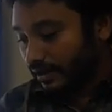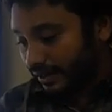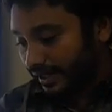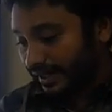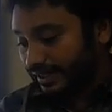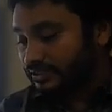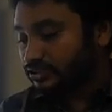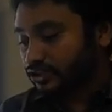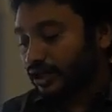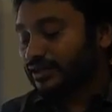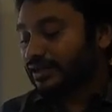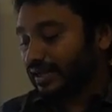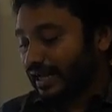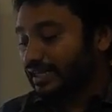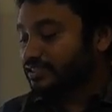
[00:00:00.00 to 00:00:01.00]
He is not
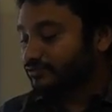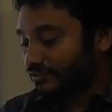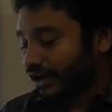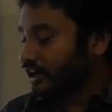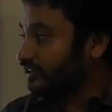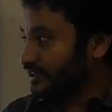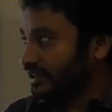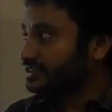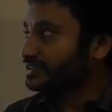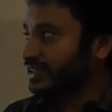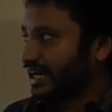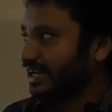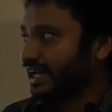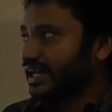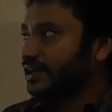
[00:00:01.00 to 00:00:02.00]
less ferocious
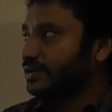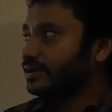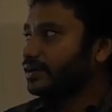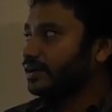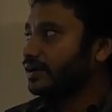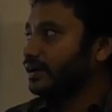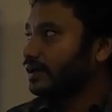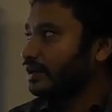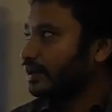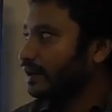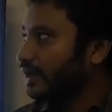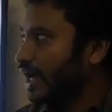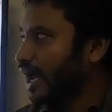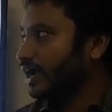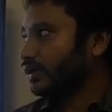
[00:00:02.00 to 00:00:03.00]
than a
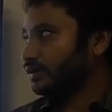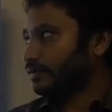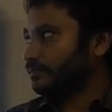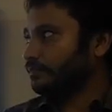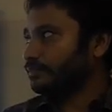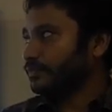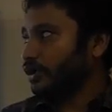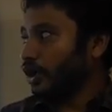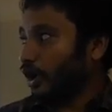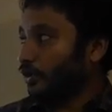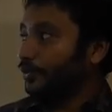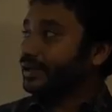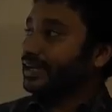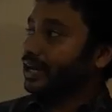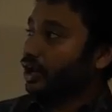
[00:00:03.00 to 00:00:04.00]
lion. Or
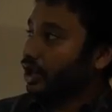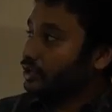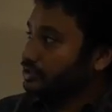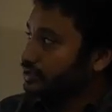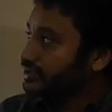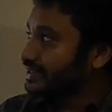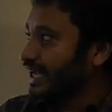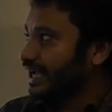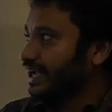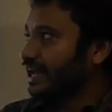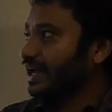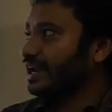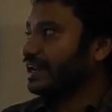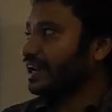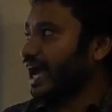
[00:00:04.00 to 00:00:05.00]
we can also say,
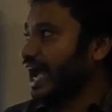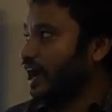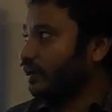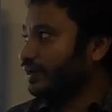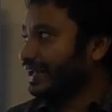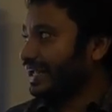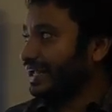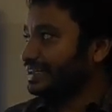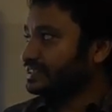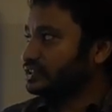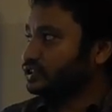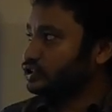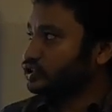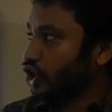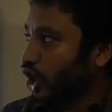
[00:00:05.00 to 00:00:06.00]
a lion is
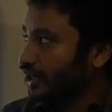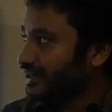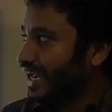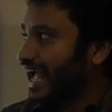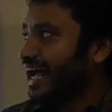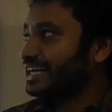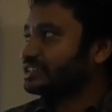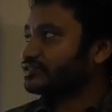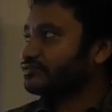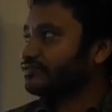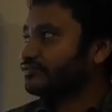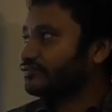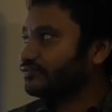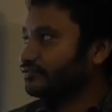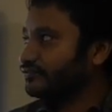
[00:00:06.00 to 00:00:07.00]
not as
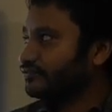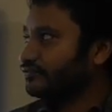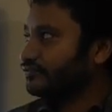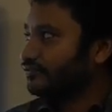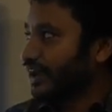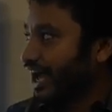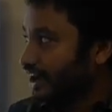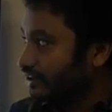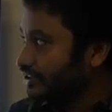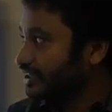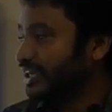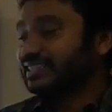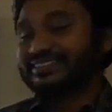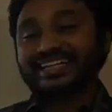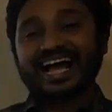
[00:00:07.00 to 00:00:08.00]

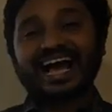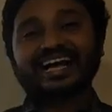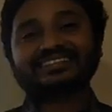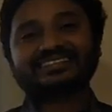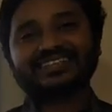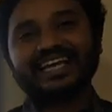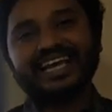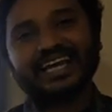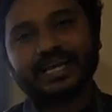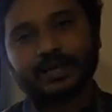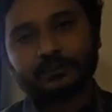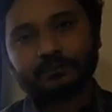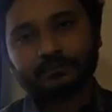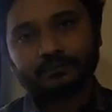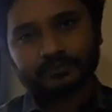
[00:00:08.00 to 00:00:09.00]
ferocious as he.